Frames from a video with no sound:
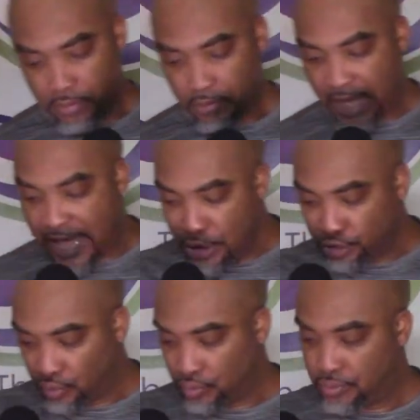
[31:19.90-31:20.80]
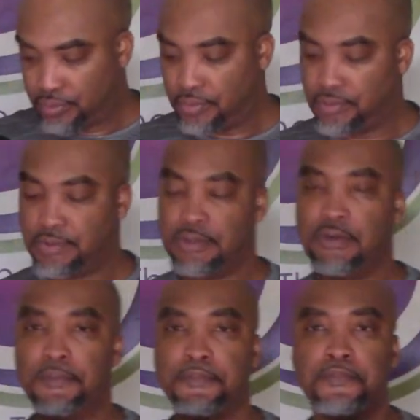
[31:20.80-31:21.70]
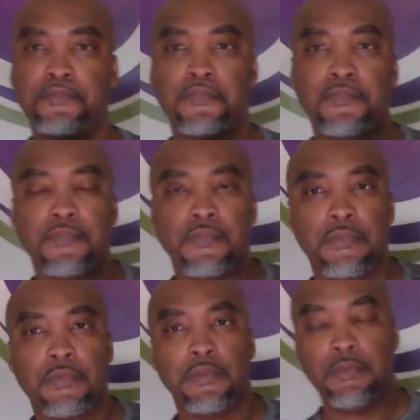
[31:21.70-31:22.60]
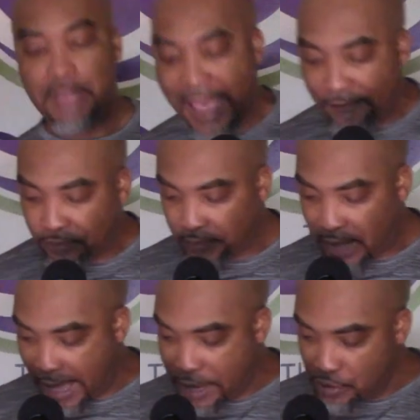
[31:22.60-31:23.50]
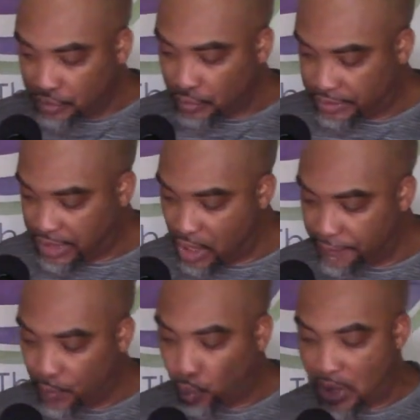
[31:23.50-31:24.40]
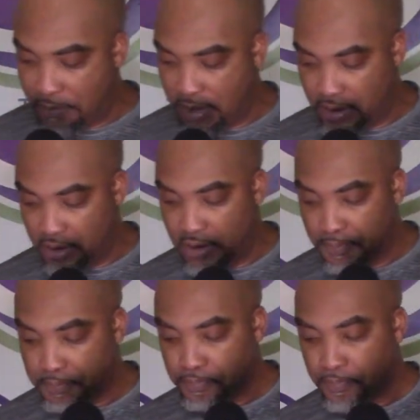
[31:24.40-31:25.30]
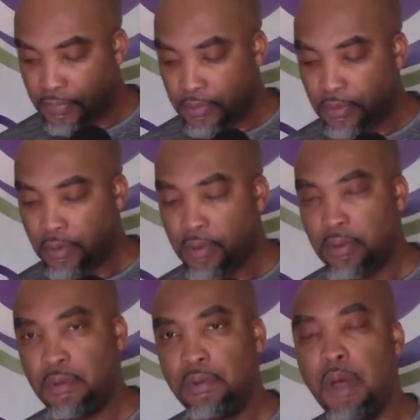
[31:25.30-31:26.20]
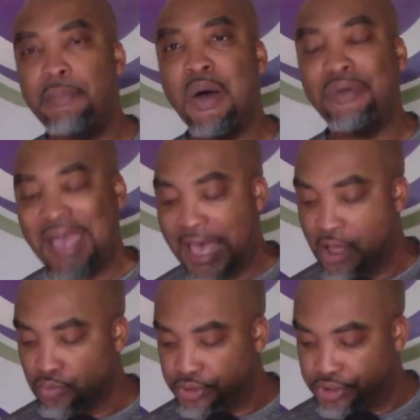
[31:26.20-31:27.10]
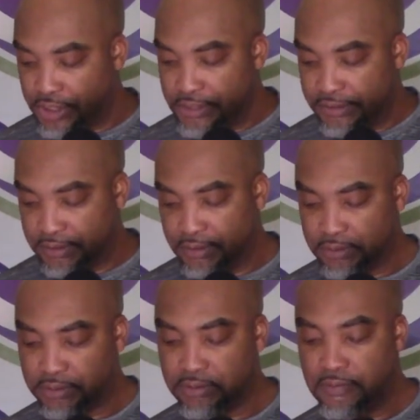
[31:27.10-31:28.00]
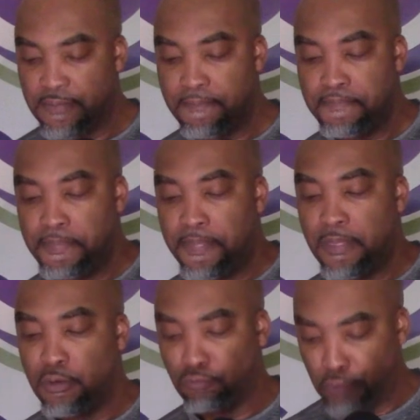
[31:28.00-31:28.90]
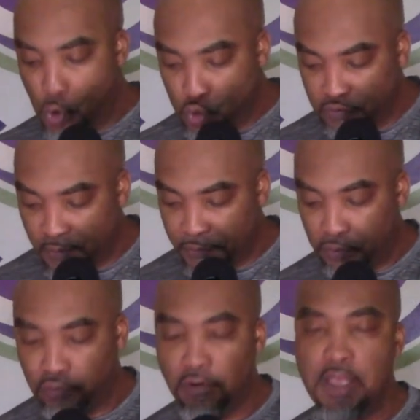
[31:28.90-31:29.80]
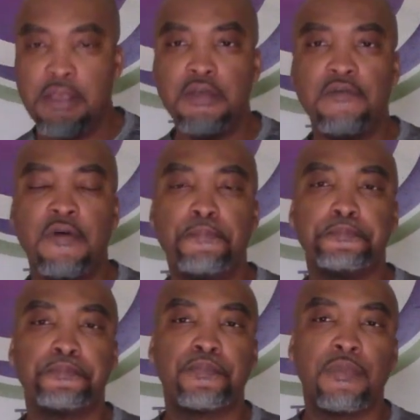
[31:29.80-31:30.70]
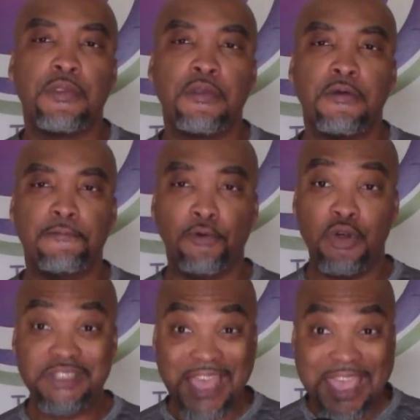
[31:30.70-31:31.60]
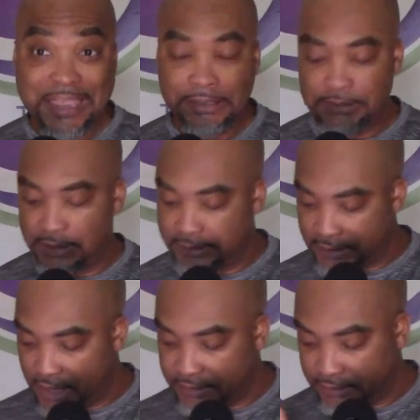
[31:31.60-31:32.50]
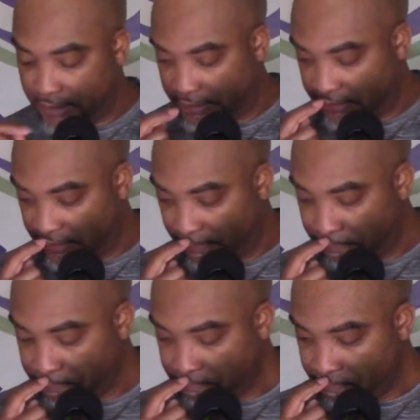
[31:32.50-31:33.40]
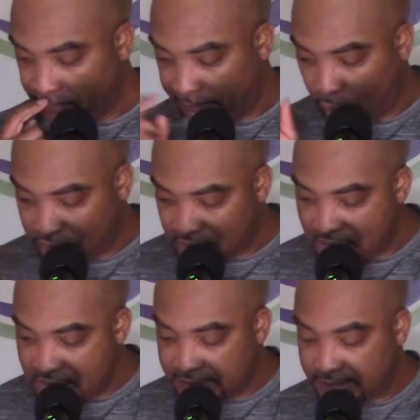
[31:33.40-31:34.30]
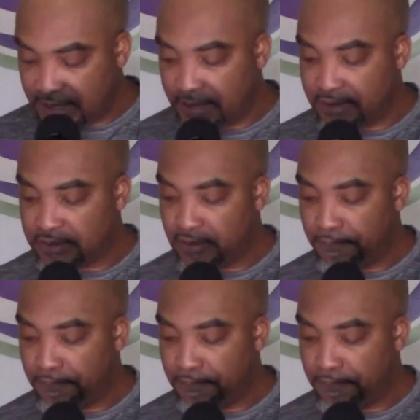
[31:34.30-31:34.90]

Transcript: The angels. Jesus. After the angels tell the women about how Jesus rose from the grave, verse 8, it says this. Verse 8 says,